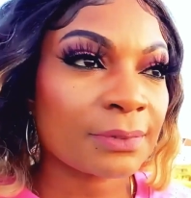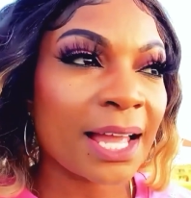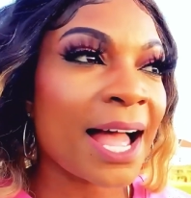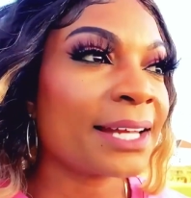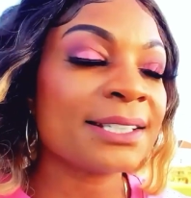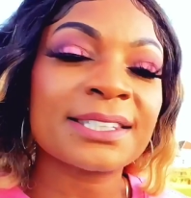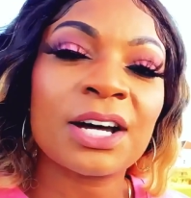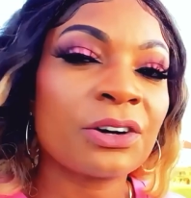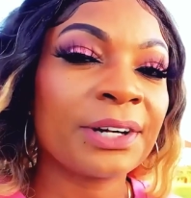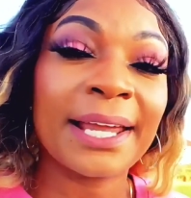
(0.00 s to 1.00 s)
I didn't
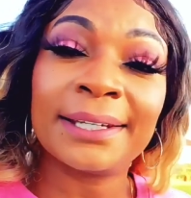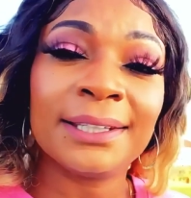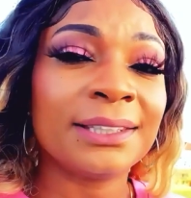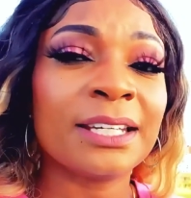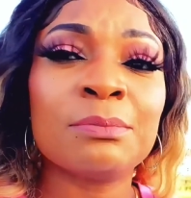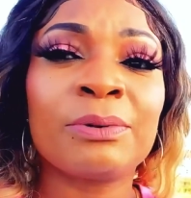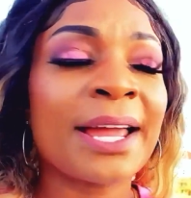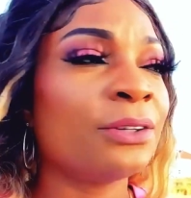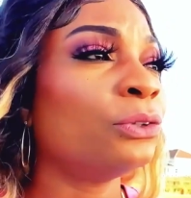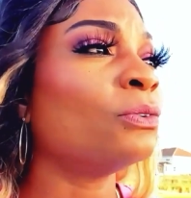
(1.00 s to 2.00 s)
tell her anything
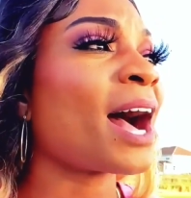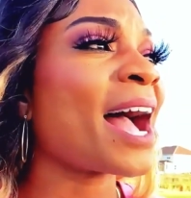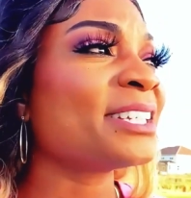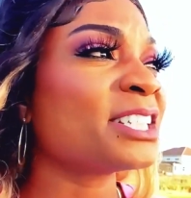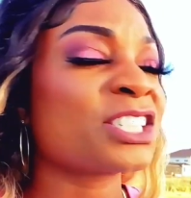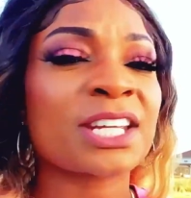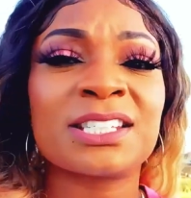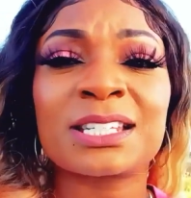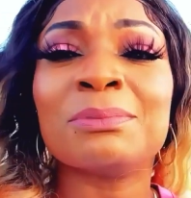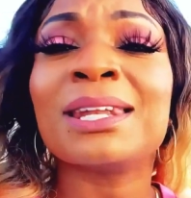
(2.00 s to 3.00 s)
brand new. I just shed
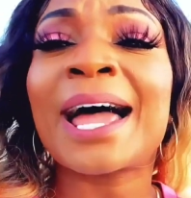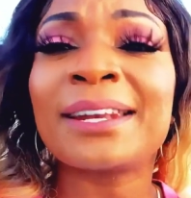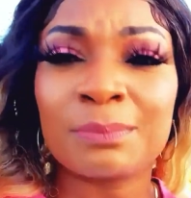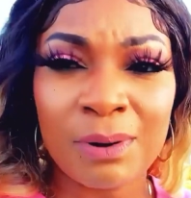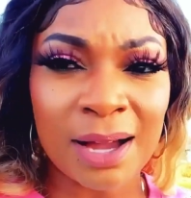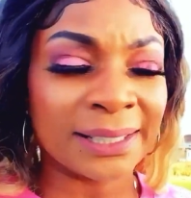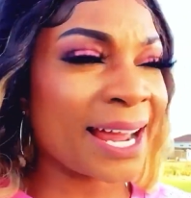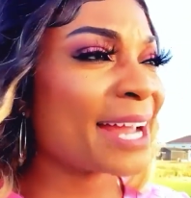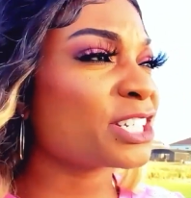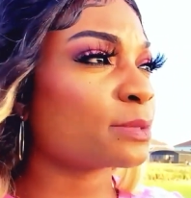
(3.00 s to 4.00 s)
some light upon it.
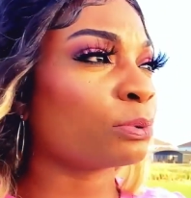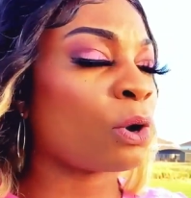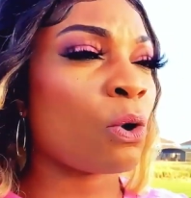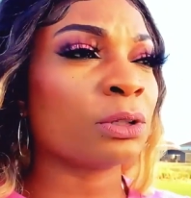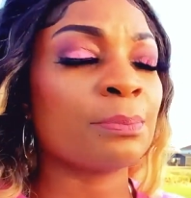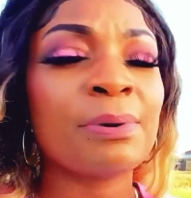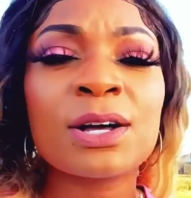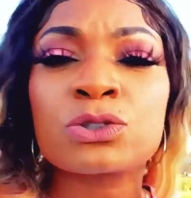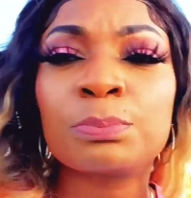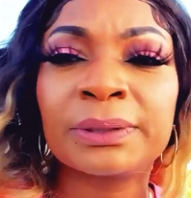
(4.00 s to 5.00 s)
I just brought all the
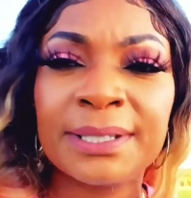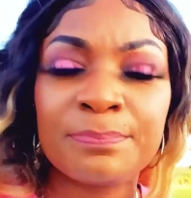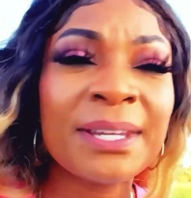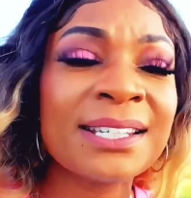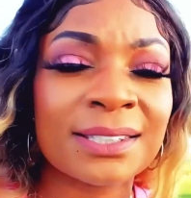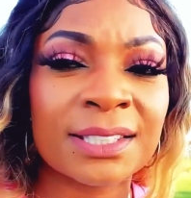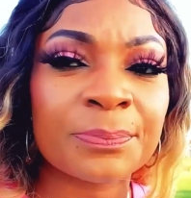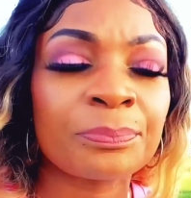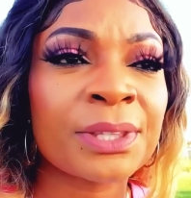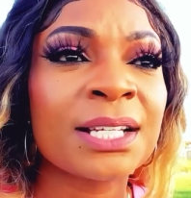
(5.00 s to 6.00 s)
puzzle pieces
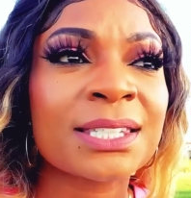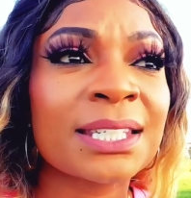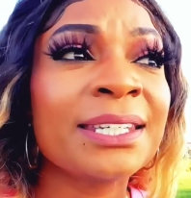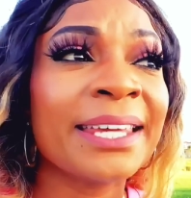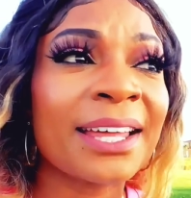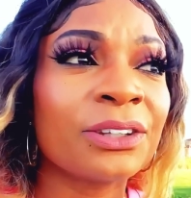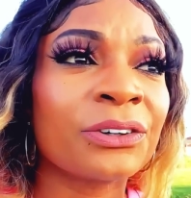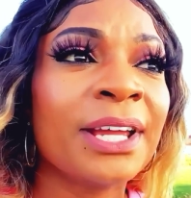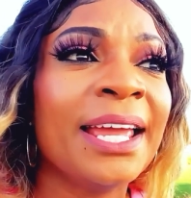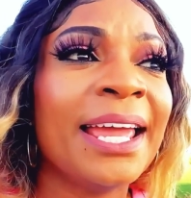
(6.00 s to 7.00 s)

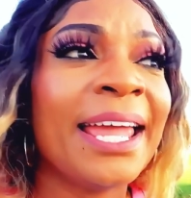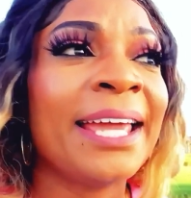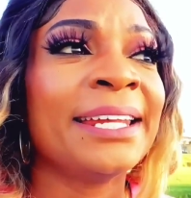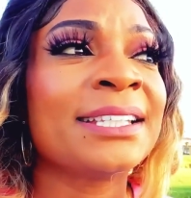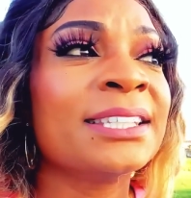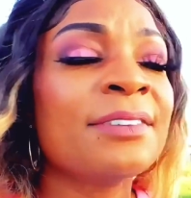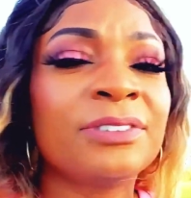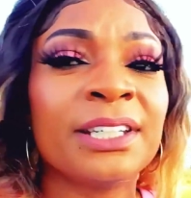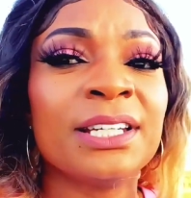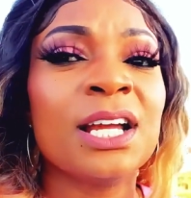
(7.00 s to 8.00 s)
together, and it
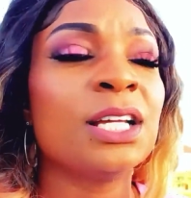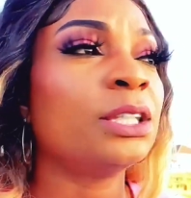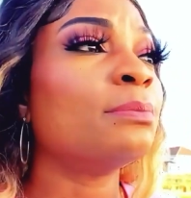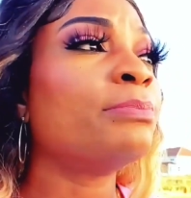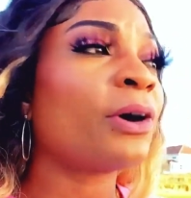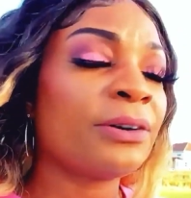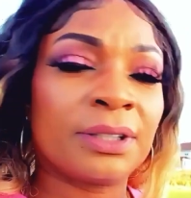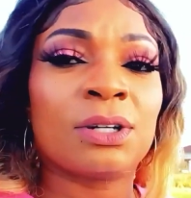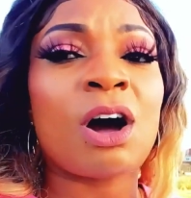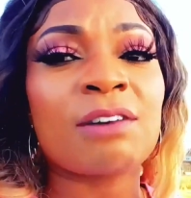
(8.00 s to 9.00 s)
lifted the
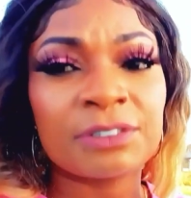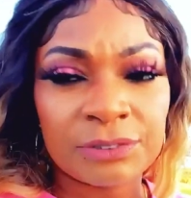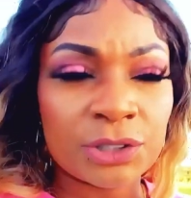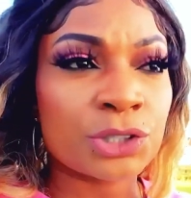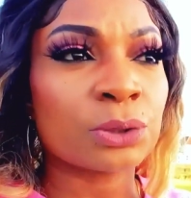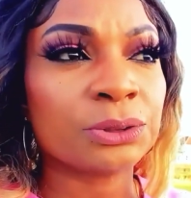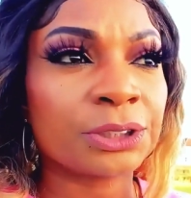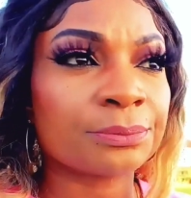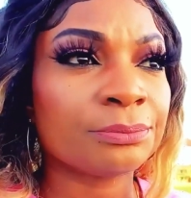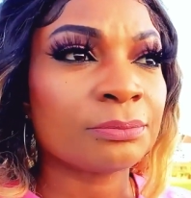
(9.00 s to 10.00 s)
burden off of her
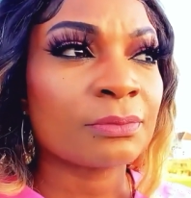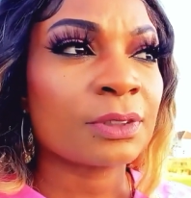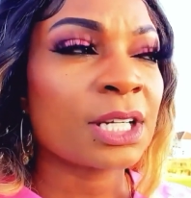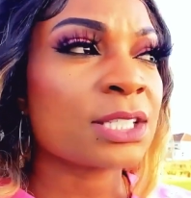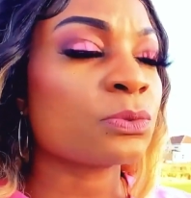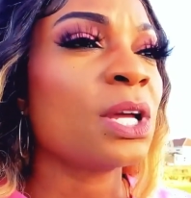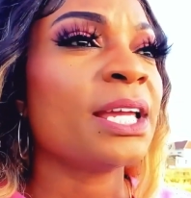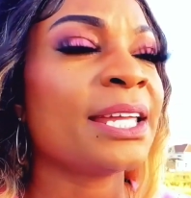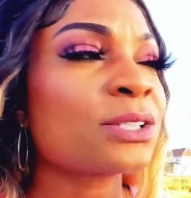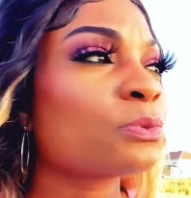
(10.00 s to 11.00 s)
shoulder. Because
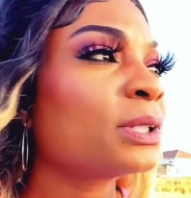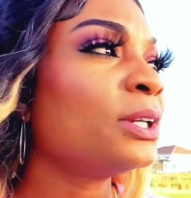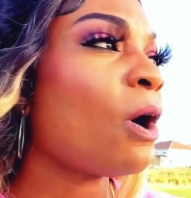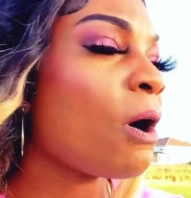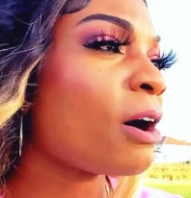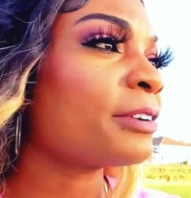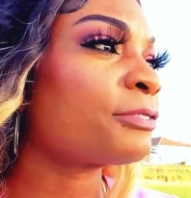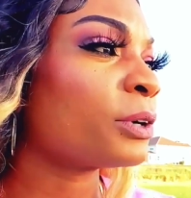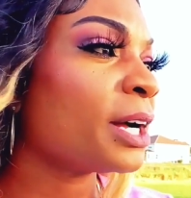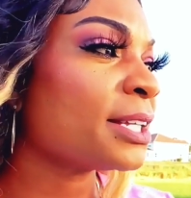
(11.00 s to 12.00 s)
it's really hard
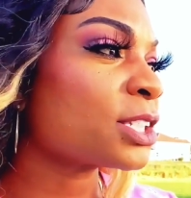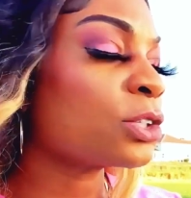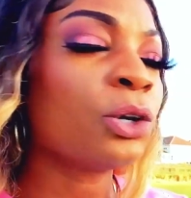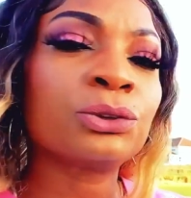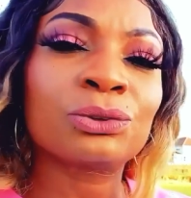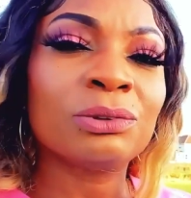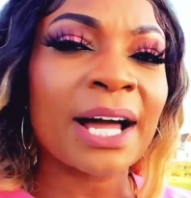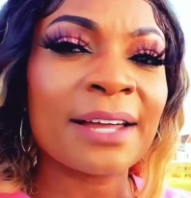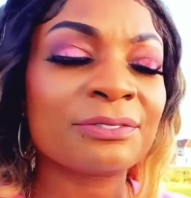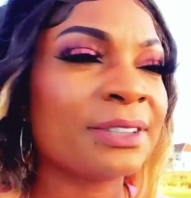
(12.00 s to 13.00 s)
for us to go through
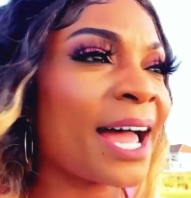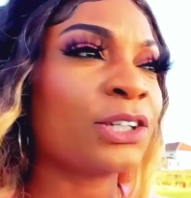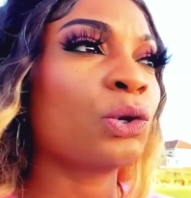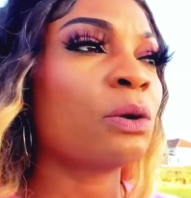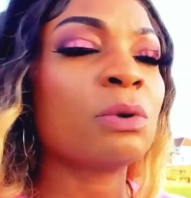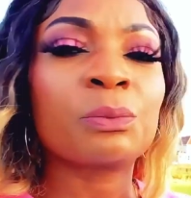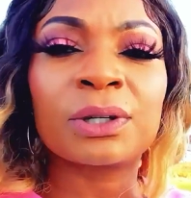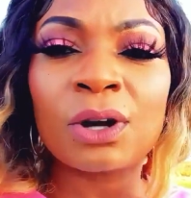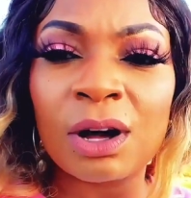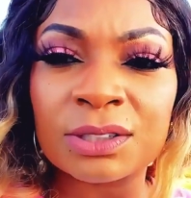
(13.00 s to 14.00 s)
life not knowing what we're
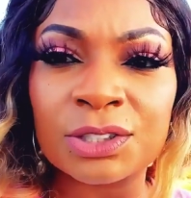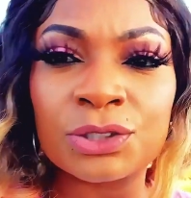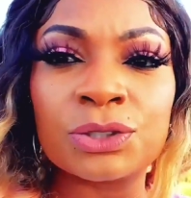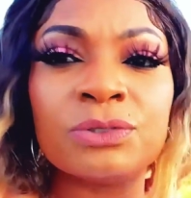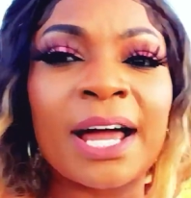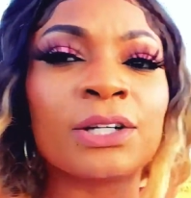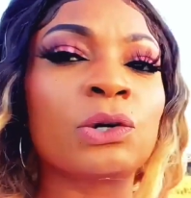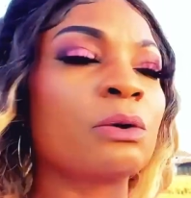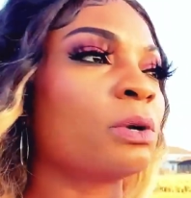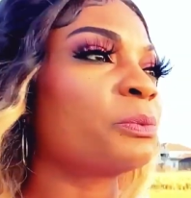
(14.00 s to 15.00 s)
called to do, not
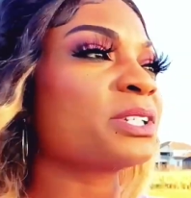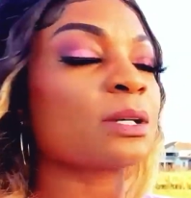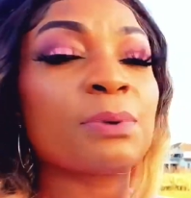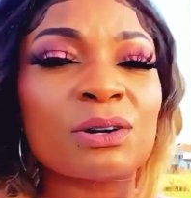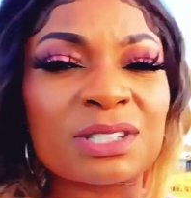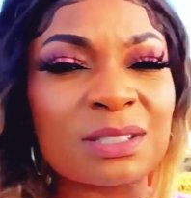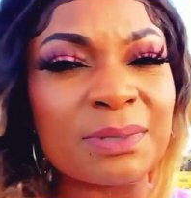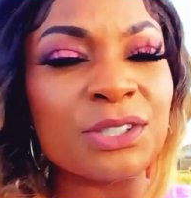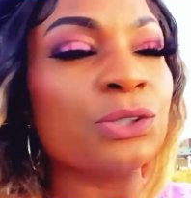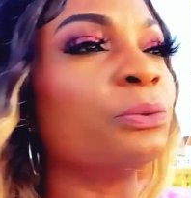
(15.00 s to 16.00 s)
knowing what we're supposed to
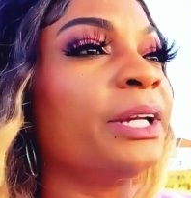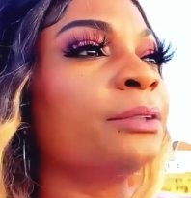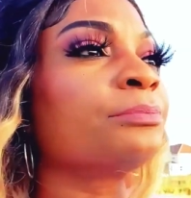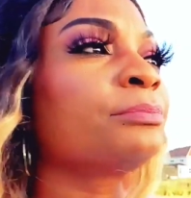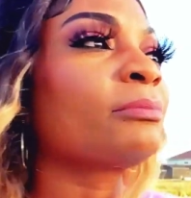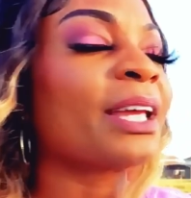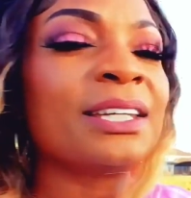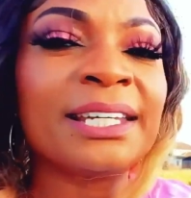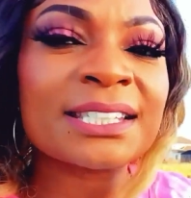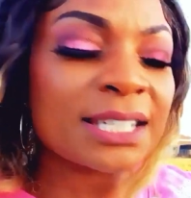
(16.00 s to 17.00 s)
be doing.
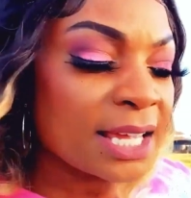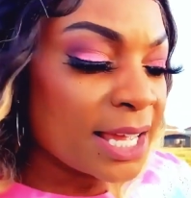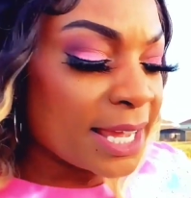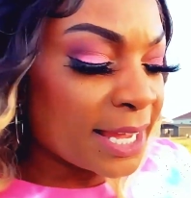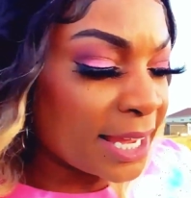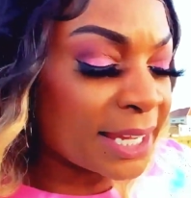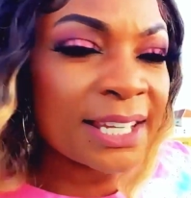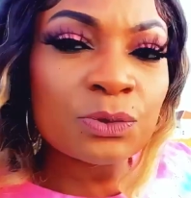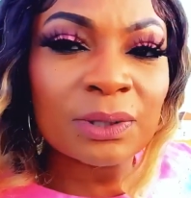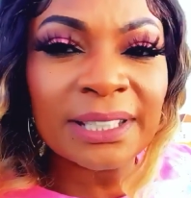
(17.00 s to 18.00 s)
It gets
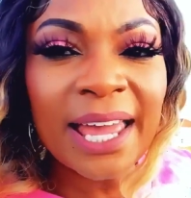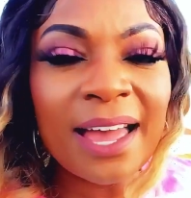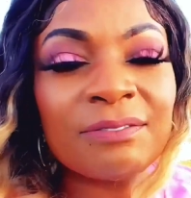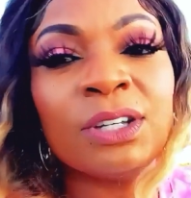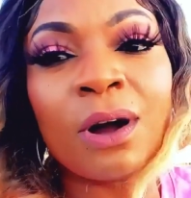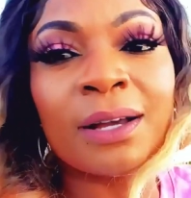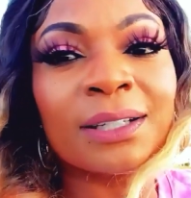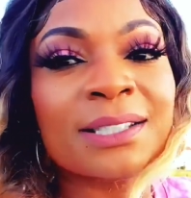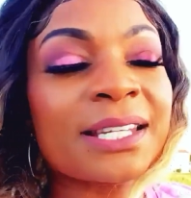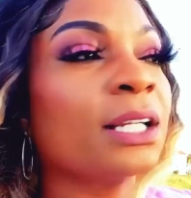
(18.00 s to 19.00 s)
really heavy on
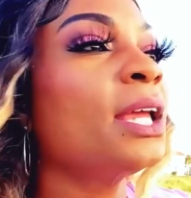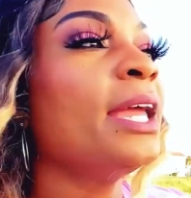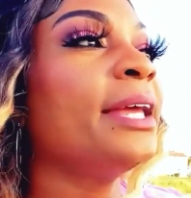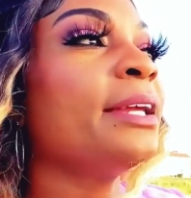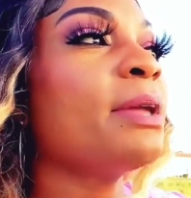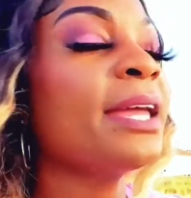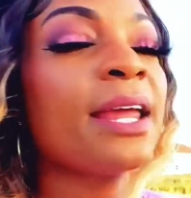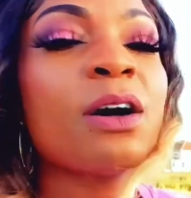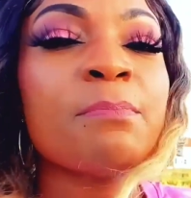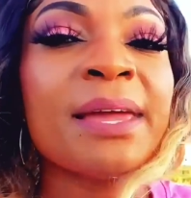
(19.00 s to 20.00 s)
us, and it
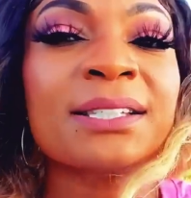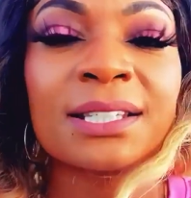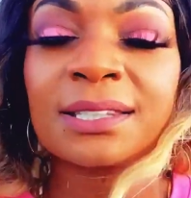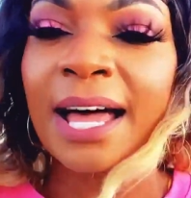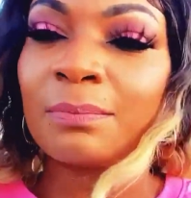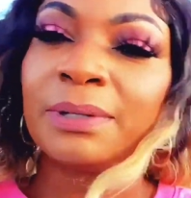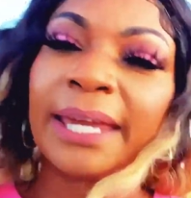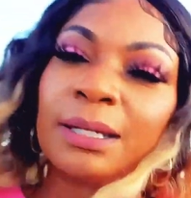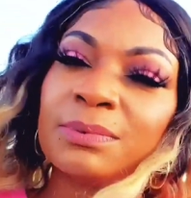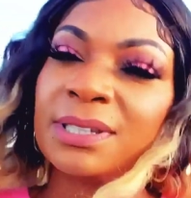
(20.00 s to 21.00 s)
makes us not be
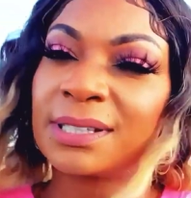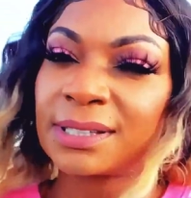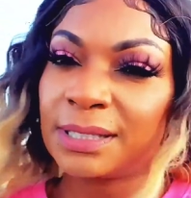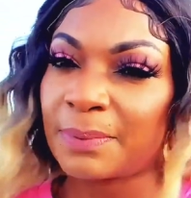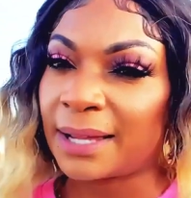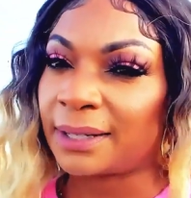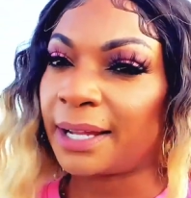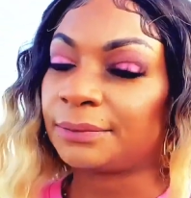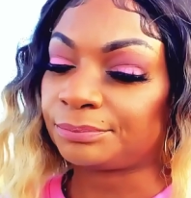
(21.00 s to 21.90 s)
able to sleep at night.